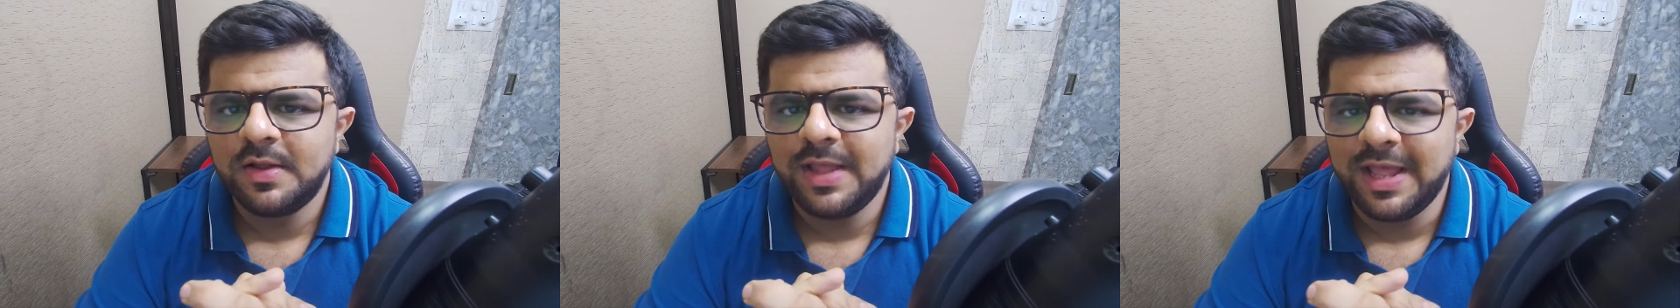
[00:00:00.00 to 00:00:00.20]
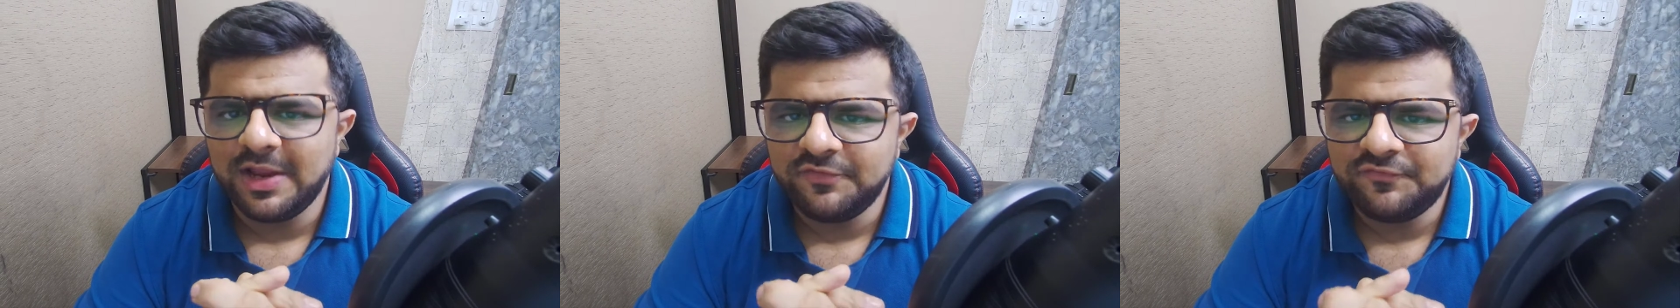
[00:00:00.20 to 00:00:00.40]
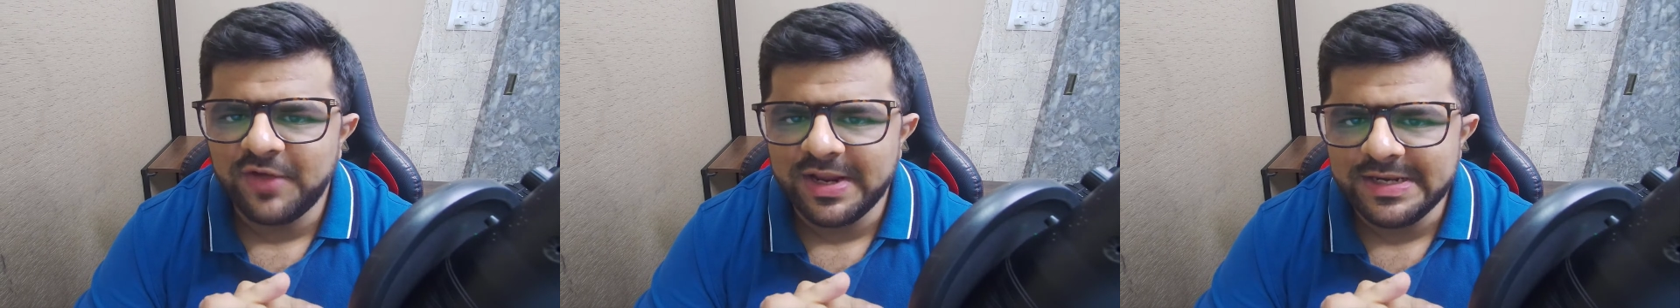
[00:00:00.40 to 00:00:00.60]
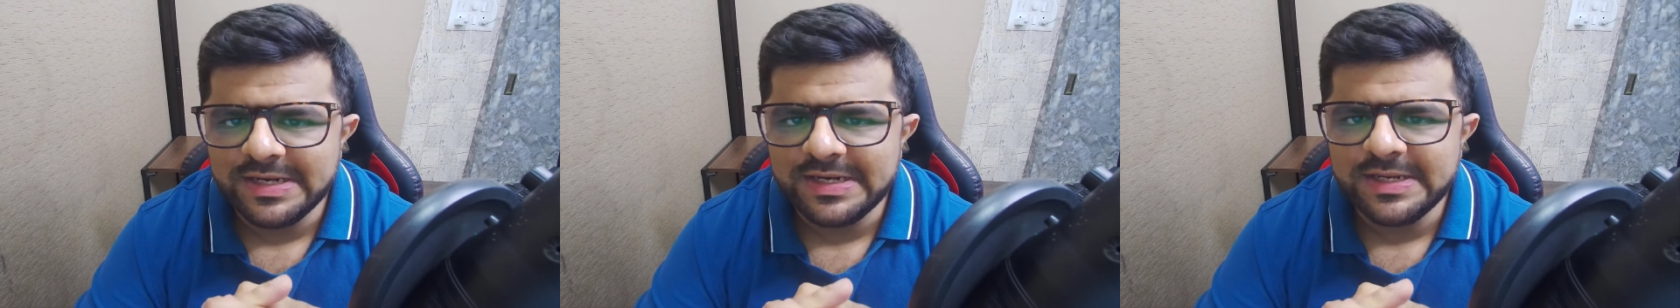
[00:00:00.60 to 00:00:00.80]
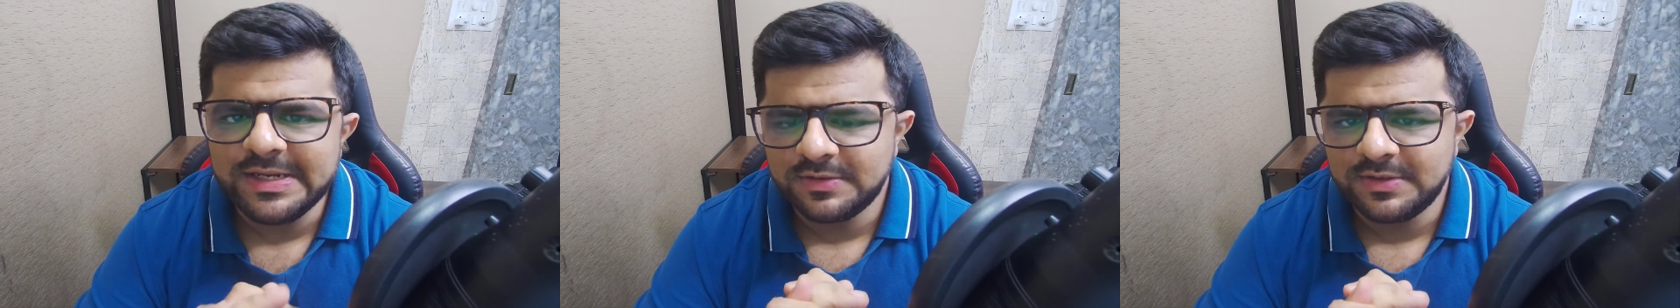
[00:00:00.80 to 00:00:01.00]
And
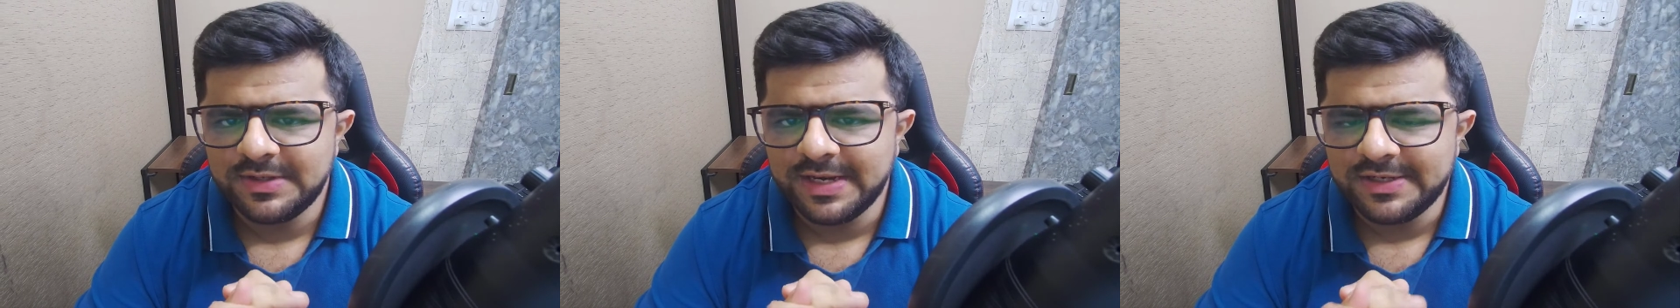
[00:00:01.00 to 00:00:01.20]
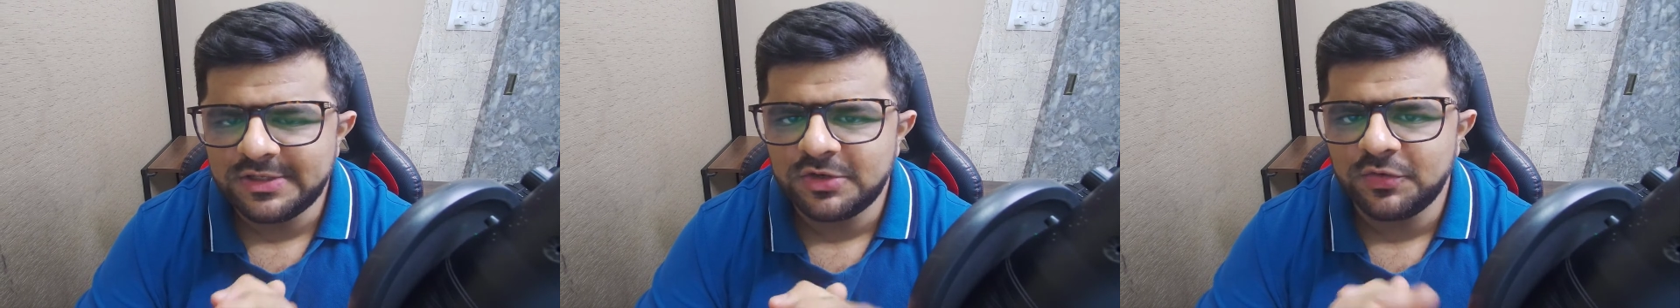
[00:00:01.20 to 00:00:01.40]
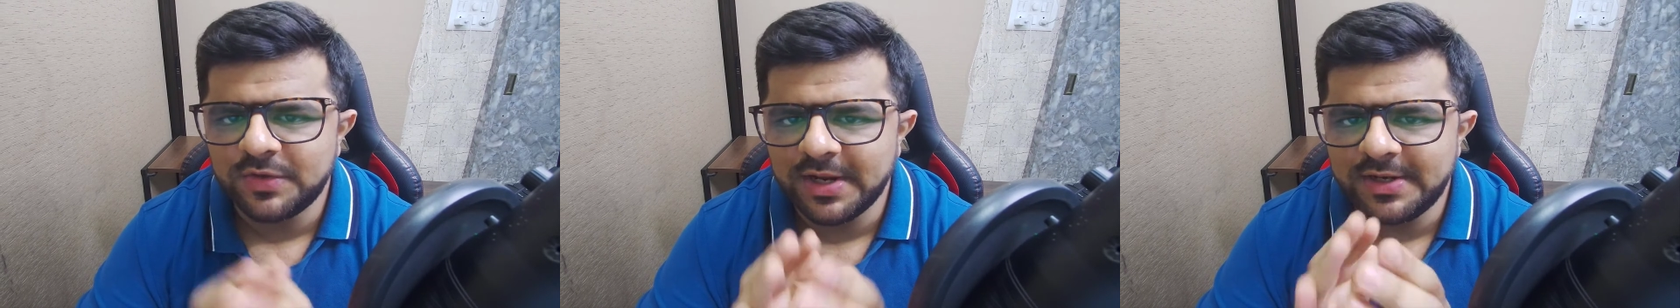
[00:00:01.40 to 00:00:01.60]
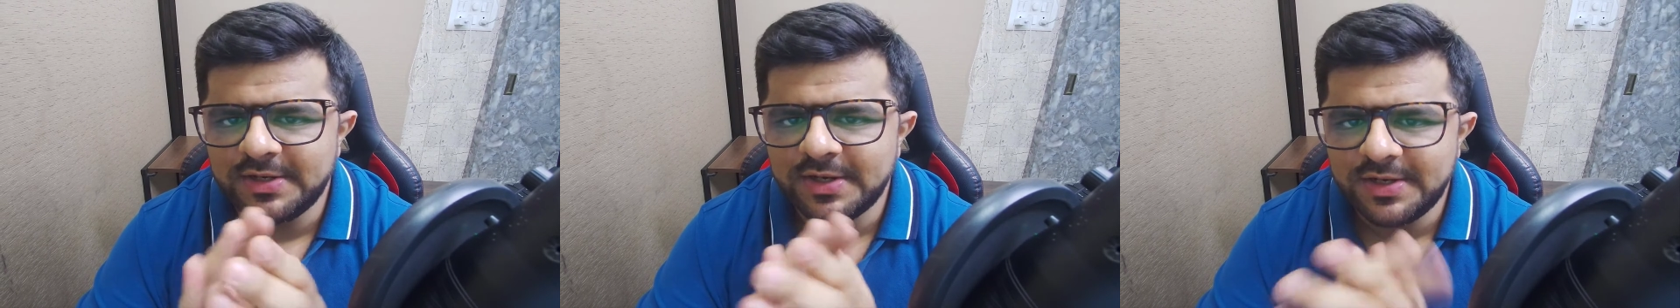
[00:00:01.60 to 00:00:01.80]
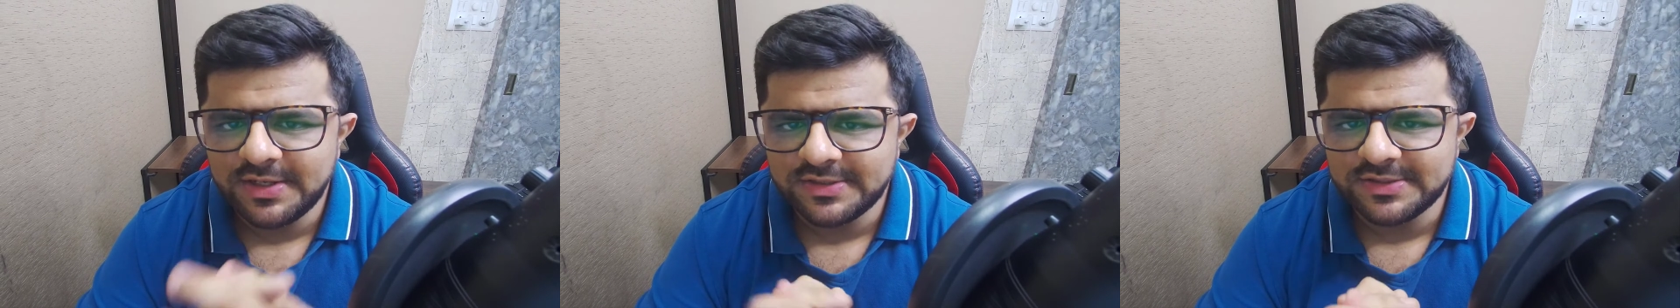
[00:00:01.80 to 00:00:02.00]
finally, let's look at
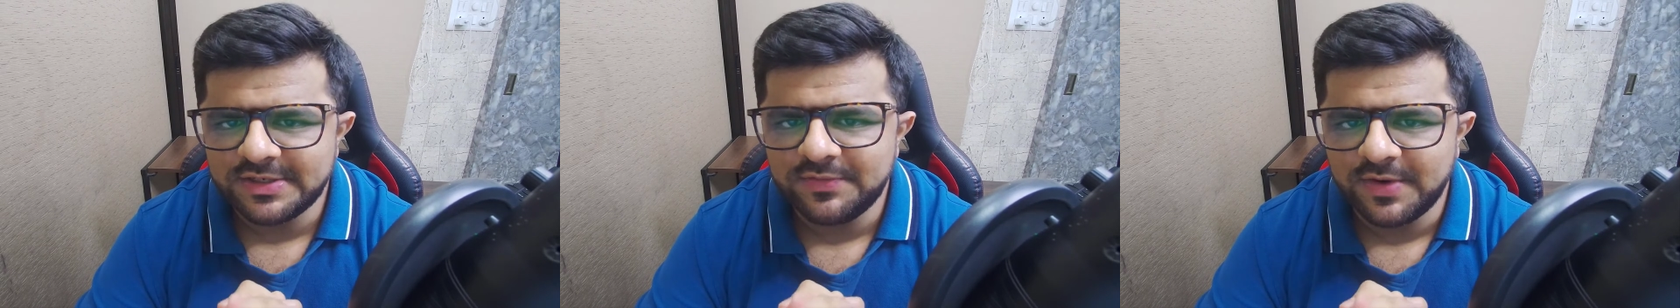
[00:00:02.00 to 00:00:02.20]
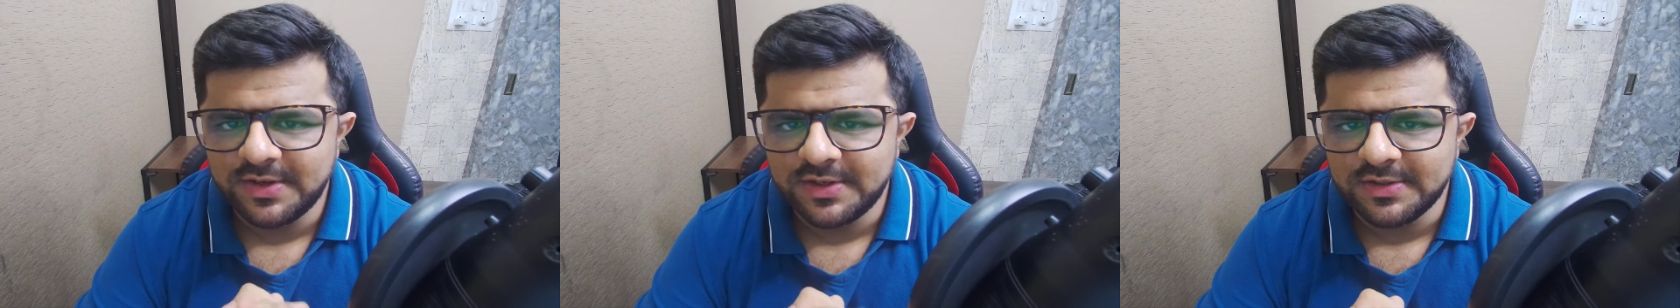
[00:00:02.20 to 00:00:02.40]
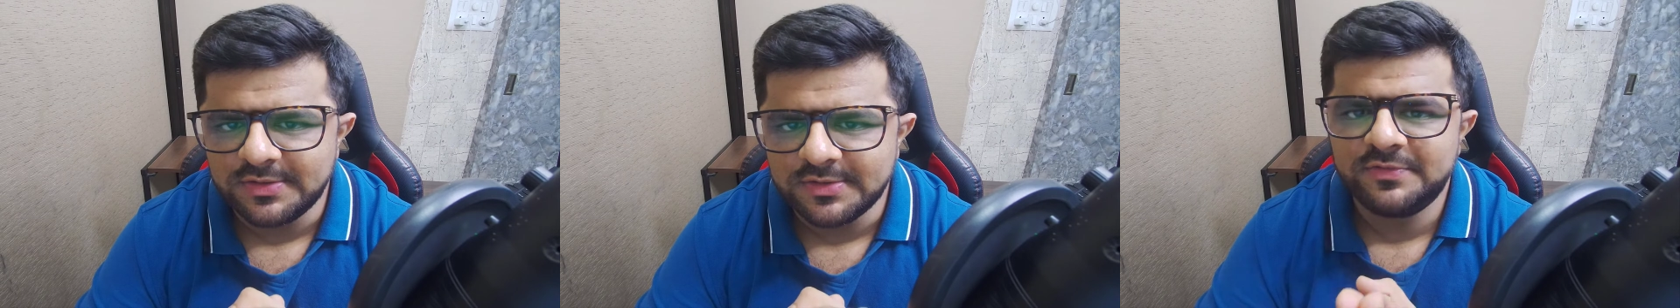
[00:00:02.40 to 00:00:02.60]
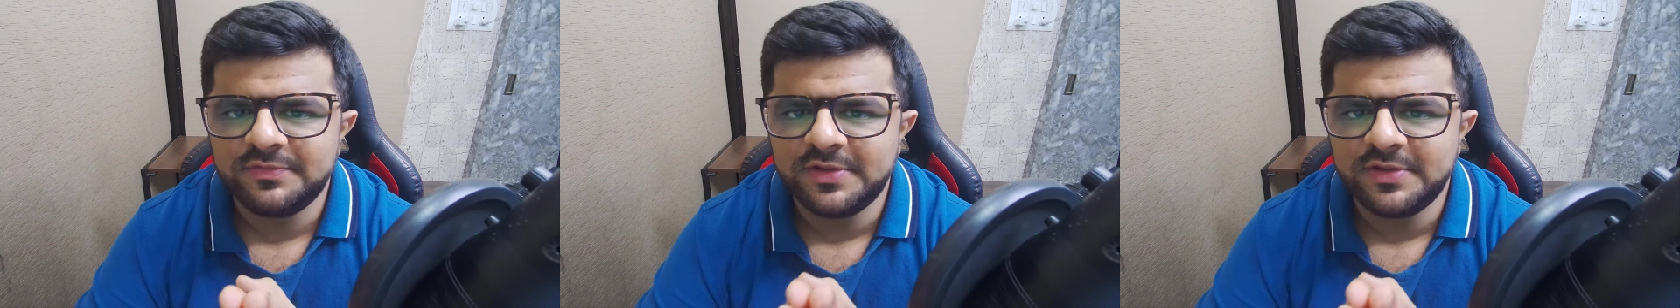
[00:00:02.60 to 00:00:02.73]
the disadvantages.